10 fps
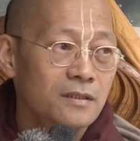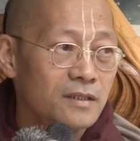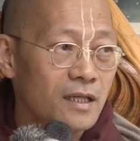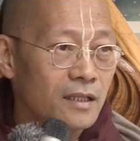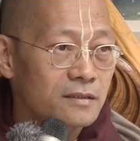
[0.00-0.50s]

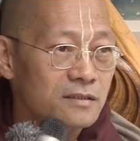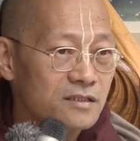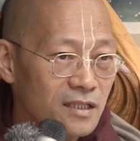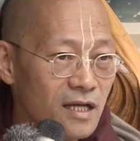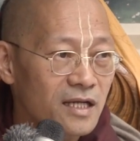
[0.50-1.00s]
that
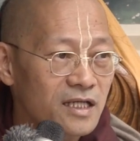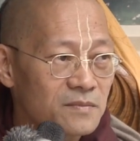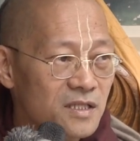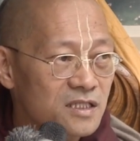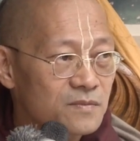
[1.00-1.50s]
Janani
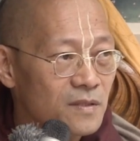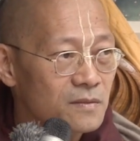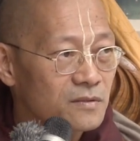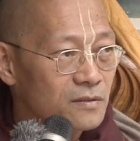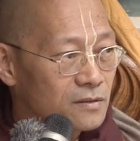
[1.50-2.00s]
Bas
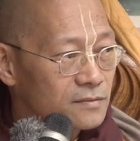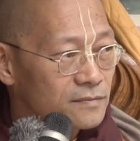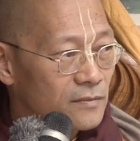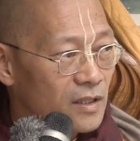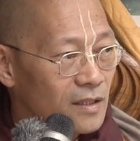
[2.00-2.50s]
Prabhu,
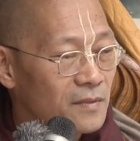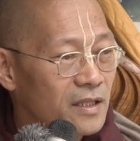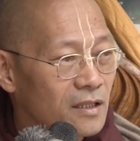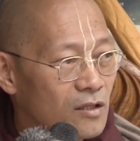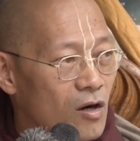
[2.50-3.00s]
he
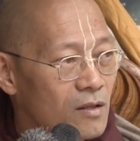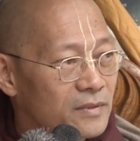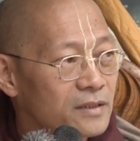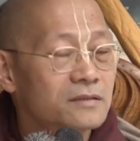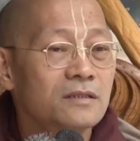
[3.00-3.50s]
made a
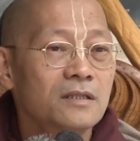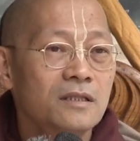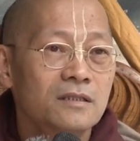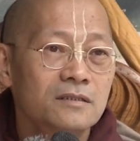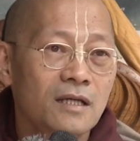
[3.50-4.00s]
comment
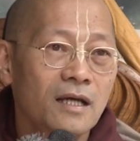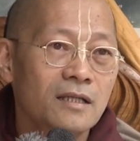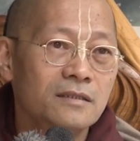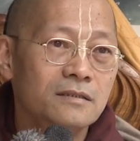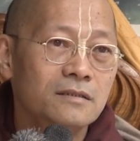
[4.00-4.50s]

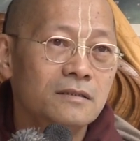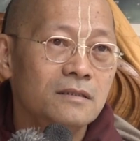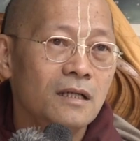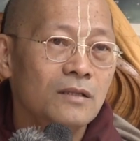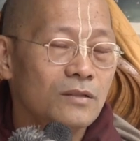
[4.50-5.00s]
that
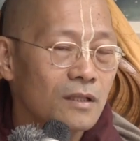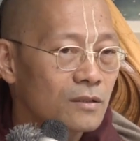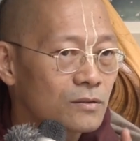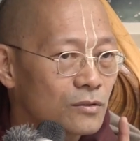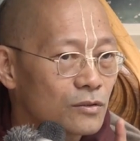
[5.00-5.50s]

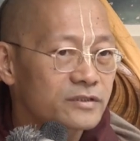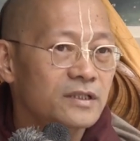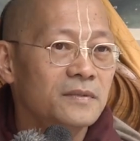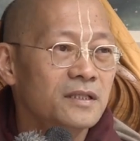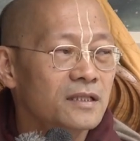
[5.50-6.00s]

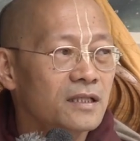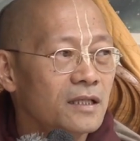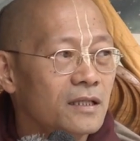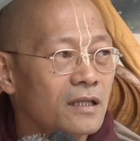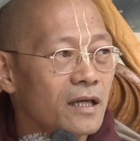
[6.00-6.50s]

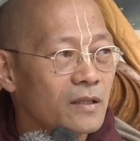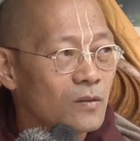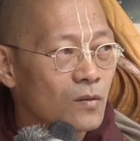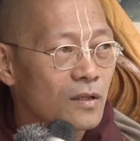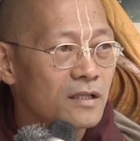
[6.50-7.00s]
ultimately
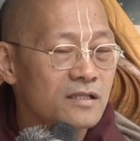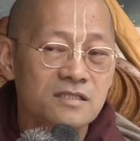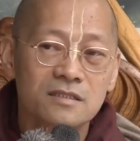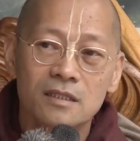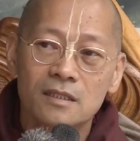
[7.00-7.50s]
it
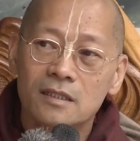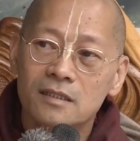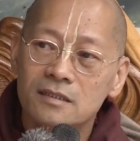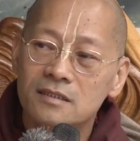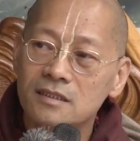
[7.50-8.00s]
was
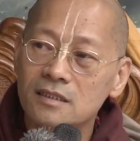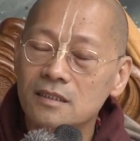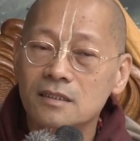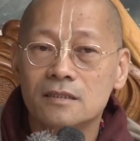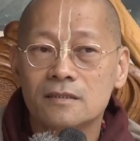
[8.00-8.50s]

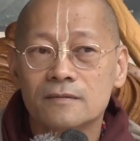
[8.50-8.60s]
the